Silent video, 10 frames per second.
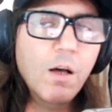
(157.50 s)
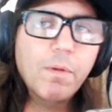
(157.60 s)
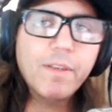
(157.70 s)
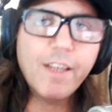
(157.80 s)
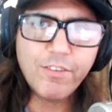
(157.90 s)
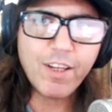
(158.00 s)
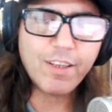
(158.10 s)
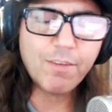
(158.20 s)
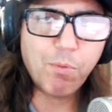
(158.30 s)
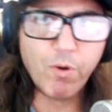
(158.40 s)
but that's
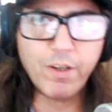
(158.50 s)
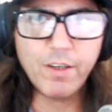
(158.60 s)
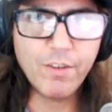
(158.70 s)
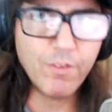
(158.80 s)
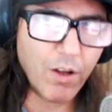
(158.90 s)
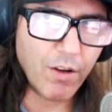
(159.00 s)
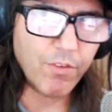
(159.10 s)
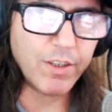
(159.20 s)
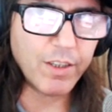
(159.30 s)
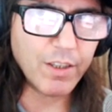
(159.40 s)
not the point of the
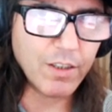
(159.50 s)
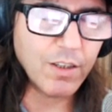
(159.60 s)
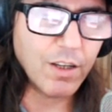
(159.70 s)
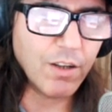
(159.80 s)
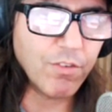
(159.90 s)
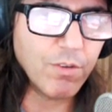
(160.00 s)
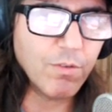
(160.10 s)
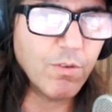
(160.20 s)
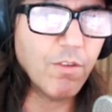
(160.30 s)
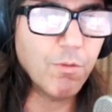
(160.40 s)
of the uh, of the
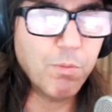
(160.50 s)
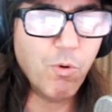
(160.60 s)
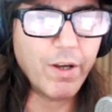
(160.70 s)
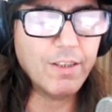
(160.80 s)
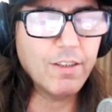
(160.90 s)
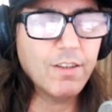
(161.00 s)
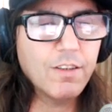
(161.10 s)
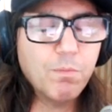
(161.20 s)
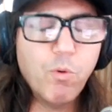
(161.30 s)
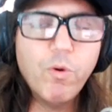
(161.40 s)
of the point.
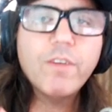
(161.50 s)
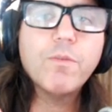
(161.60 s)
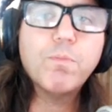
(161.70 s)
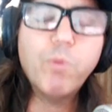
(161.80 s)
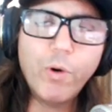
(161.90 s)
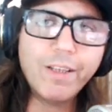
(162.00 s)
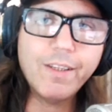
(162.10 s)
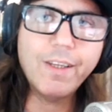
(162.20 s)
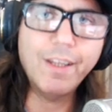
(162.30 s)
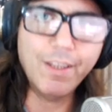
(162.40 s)
The point of the
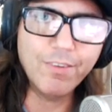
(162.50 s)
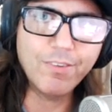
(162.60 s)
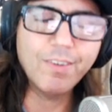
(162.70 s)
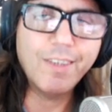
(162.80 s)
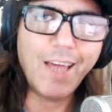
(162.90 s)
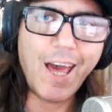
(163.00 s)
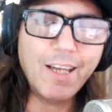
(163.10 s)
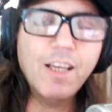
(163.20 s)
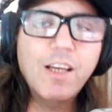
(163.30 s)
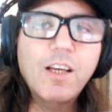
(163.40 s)
point is
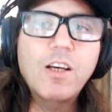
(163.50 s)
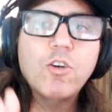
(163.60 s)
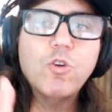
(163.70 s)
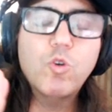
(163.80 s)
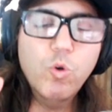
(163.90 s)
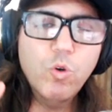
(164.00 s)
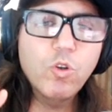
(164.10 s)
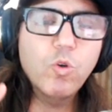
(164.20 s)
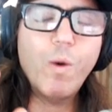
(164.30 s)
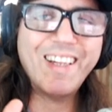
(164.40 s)
that
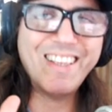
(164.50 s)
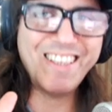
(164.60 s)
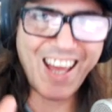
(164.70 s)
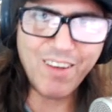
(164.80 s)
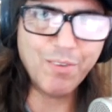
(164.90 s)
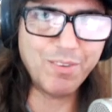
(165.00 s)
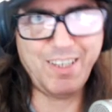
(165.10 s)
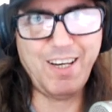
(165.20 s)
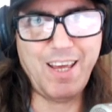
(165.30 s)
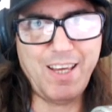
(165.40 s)
Google went down
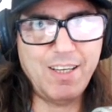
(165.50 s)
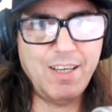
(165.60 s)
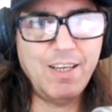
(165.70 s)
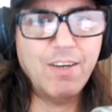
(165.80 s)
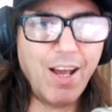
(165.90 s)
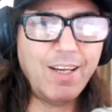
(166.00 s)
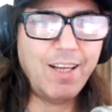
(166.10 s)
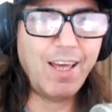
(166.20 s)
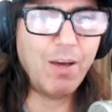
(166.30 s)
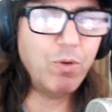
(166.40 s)
today right?
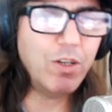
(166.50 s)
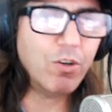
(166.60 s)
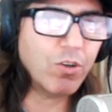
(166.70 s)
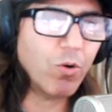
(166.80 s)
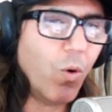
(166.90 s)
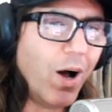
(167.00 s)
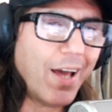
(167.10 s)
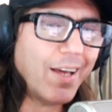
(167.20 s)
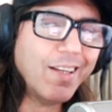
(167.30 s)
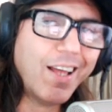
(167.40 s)
And we don't know
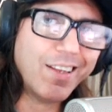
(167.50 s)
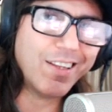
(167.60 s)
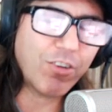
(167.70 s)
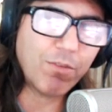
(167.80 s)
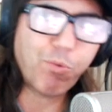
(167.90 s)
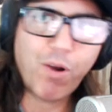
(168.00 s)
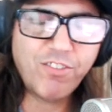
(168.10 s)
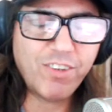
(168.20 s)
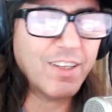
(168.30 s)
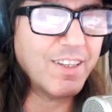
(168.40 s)
why. It had, it's
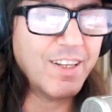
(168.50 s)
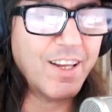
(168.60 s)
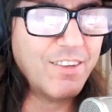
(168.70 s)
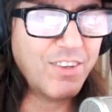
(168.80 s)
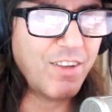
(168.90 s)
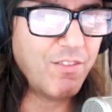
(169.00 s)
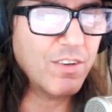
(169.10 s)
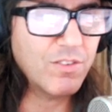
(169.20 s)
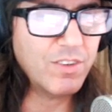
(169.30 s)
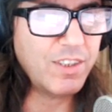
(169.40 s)
unprecedented. That has
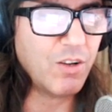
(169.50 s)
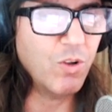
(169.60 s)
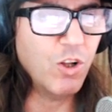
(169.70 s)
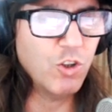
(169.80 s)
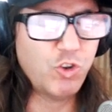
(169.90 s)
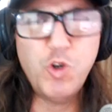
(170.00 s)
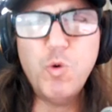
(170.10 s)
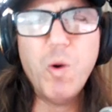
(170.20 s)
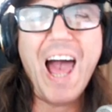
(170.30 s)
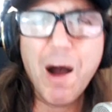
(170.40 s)
never, you know,
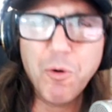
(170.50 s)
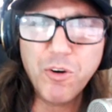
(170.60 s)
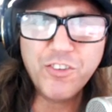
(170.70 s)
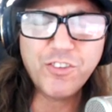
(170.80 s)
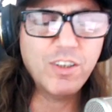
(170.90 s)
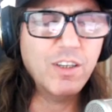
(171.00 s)
two hours